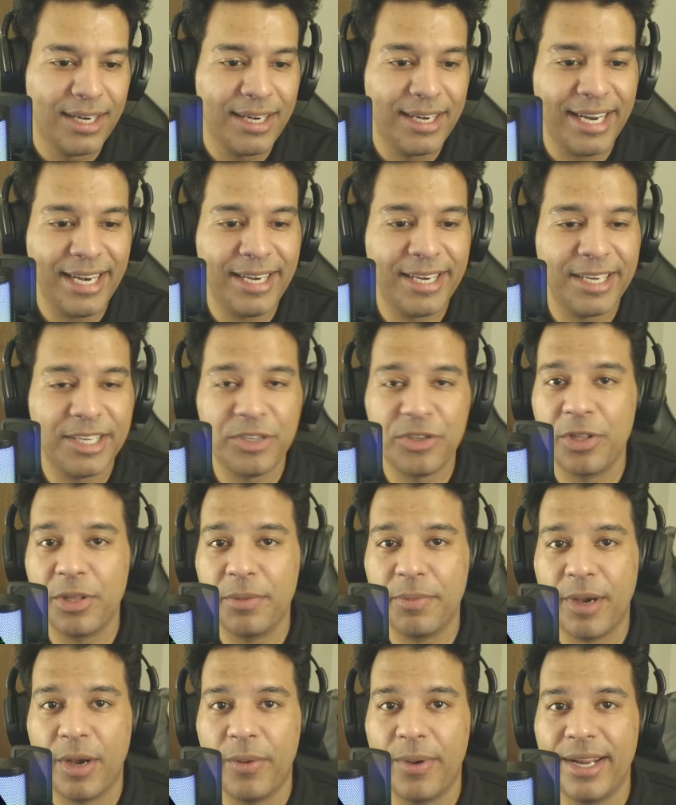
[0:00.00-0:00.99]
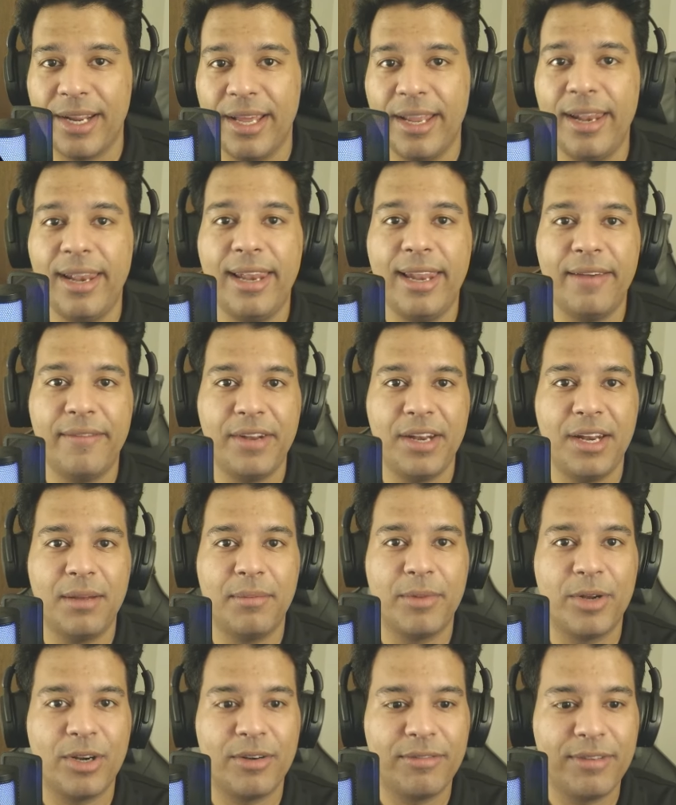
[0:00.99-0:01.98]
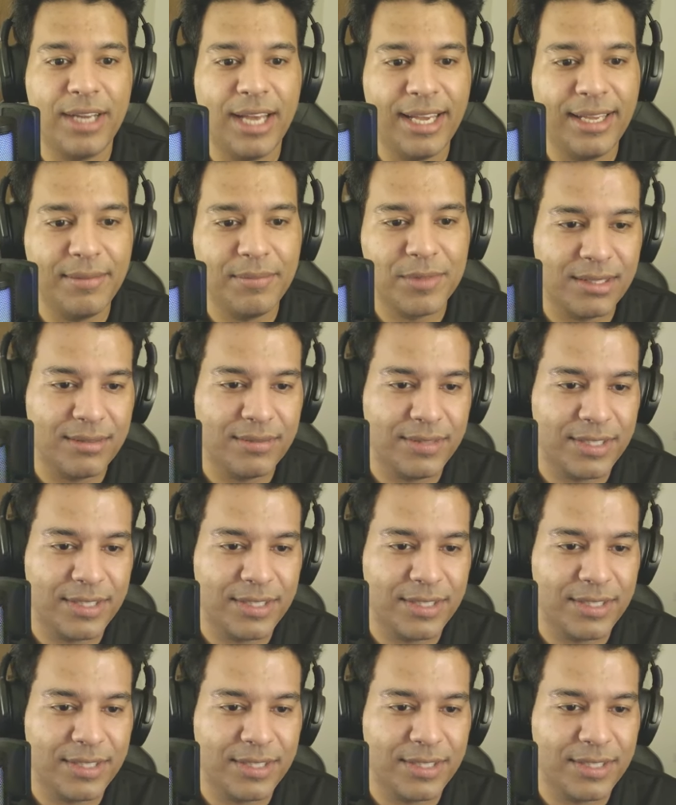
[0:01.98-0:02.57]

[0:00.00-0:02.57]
raised to the power 11 number of times,